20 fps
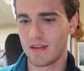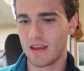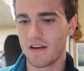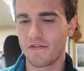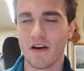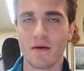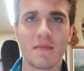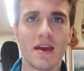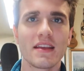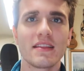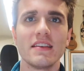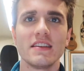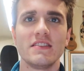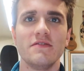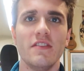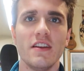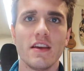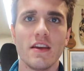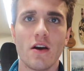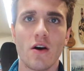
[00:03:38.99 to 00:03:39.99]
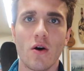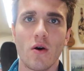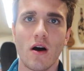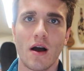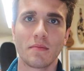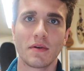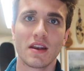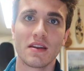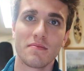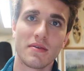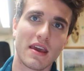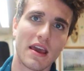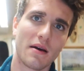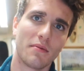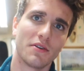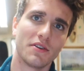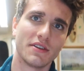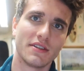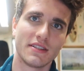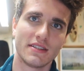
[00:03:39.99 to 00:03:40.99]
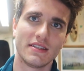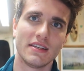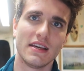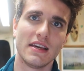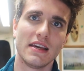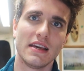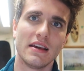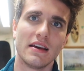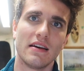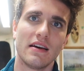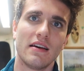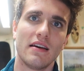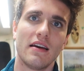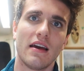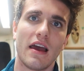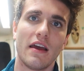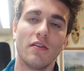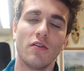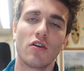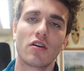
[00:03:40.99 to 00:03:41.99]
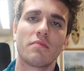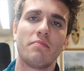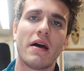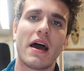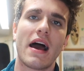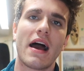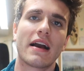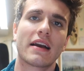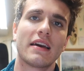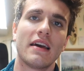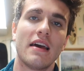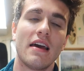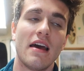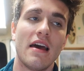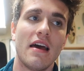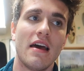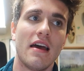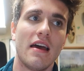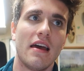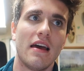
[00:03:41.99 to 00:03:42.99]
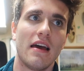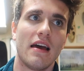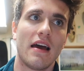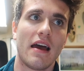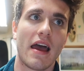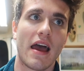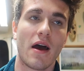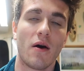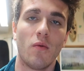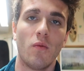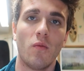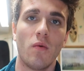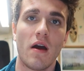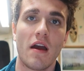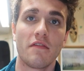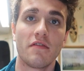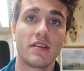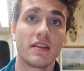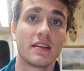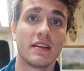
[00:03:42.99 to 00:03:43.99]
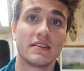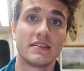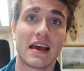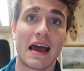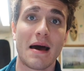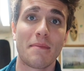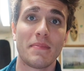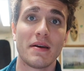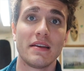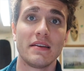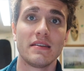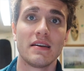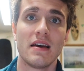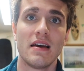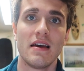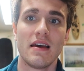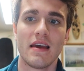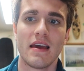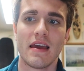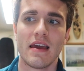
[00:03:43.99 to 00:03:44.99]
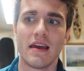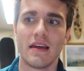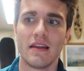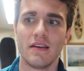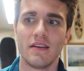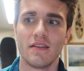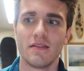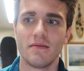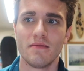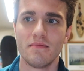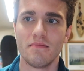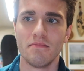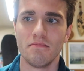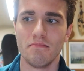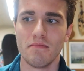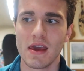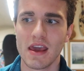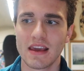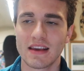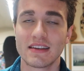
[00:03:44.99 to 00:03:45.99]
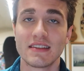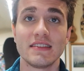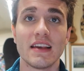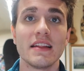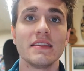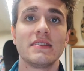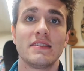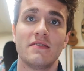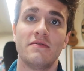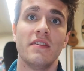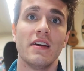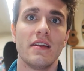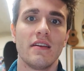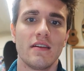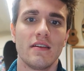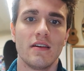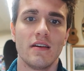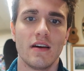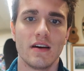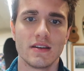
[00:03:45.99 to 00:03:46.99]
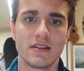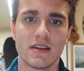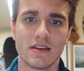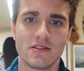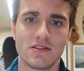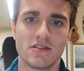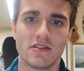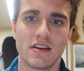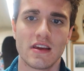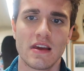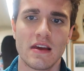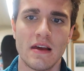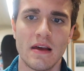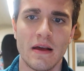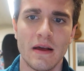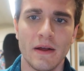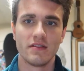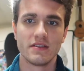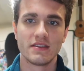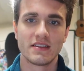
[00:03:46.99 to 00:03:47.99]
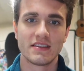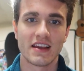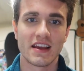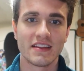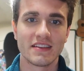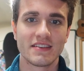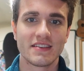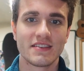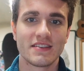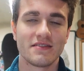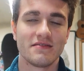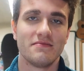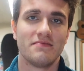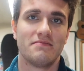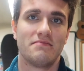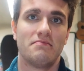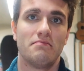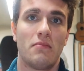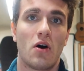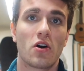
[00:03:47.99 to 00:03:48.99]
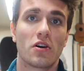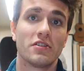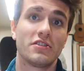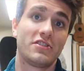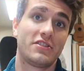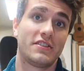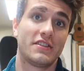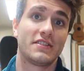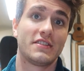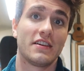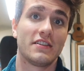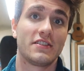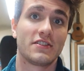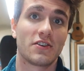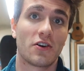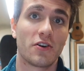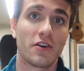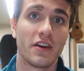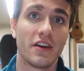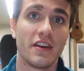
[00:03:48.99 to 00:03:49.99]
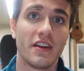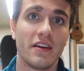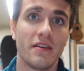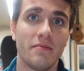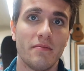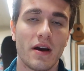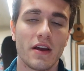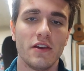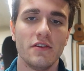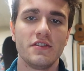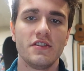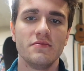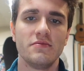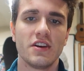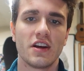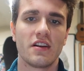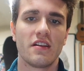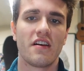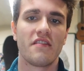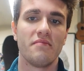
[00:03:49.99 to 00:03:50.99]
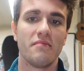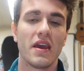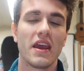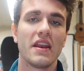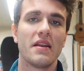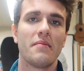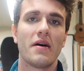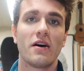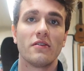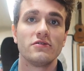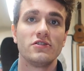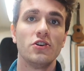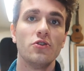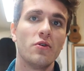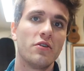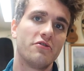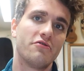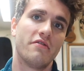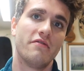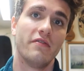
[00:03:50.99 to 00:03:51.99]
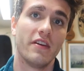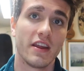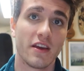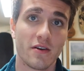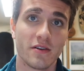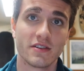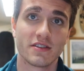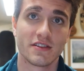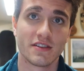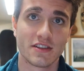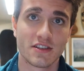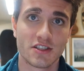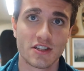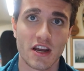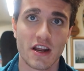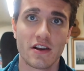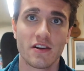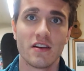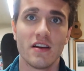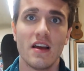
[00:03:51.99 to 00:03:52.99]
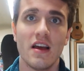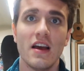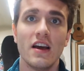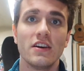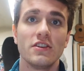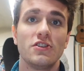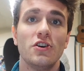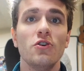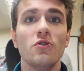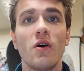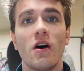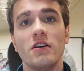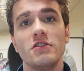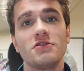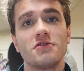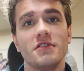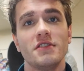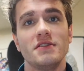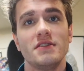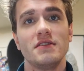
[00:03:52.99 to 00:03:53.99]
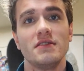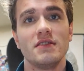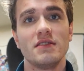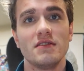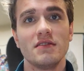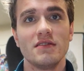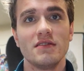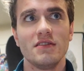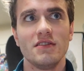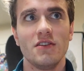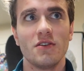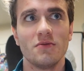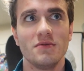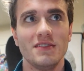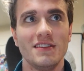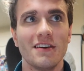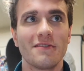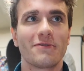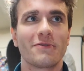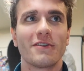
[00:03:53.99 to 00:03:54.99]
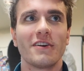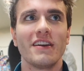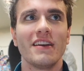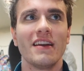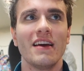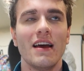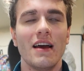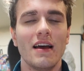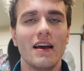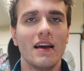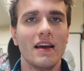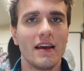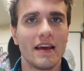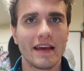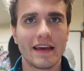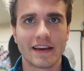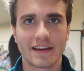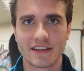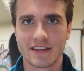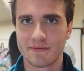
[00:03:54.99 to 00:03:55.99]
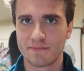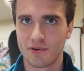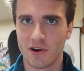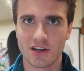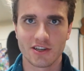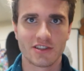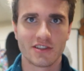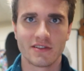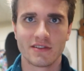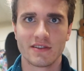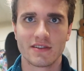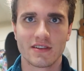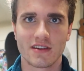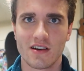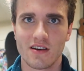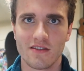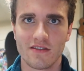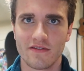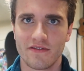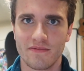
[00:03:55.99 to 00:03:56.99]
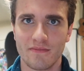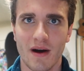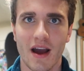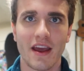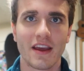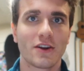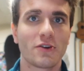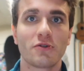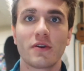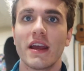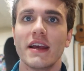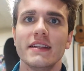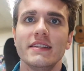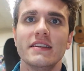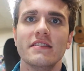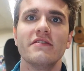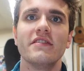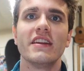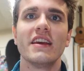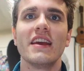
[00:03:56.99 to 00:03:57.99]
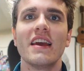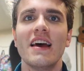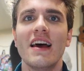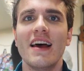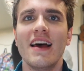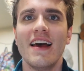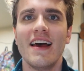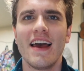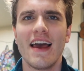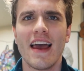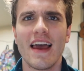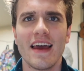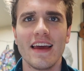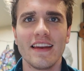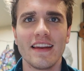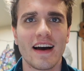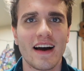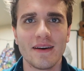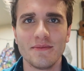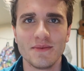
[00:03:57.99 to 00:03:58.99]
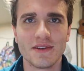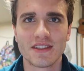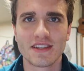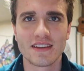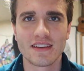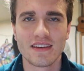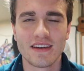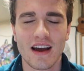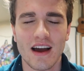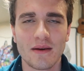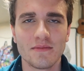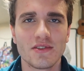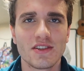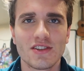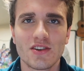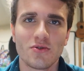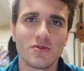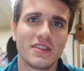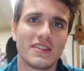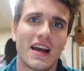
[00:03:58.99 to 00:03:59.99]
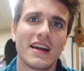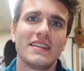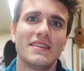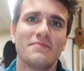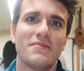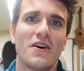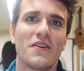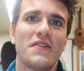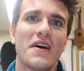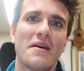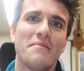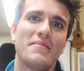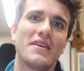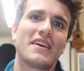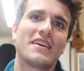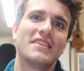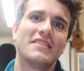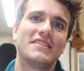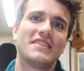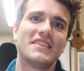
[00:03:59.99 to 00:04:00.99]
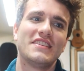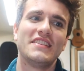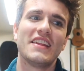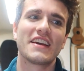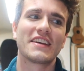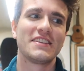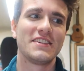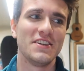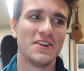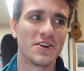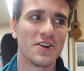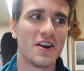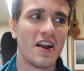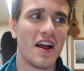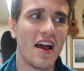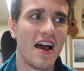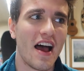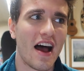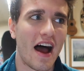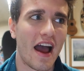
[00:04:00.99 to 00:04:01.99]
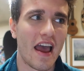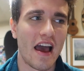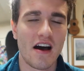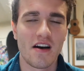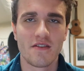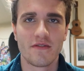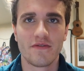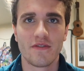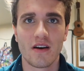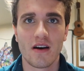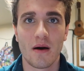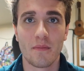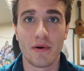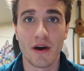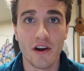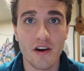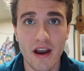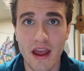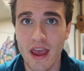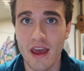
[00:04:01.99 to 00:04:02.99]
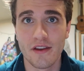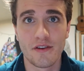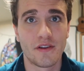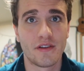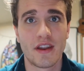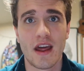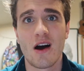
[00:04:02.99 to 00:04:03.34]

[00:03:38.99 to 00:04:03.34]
if I make this video, I'm gonna be able to see and look back at everything that's happened and make sense of it, essentially. Since March, since I started my YouTube channel, I've made about 200 videos on this channel. 200, you know, different expressions of my creativity. And I'm so psyched about that, because next year I have a better handle